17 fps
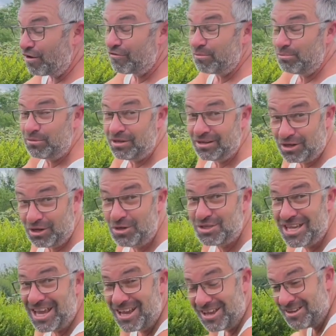them
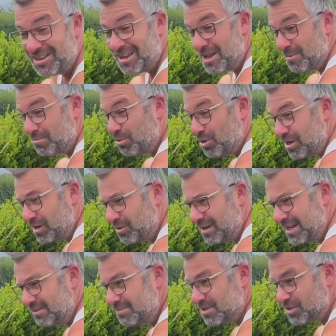lose their poor little
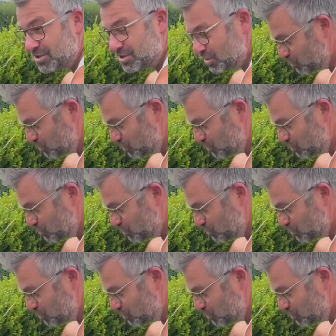limbs because of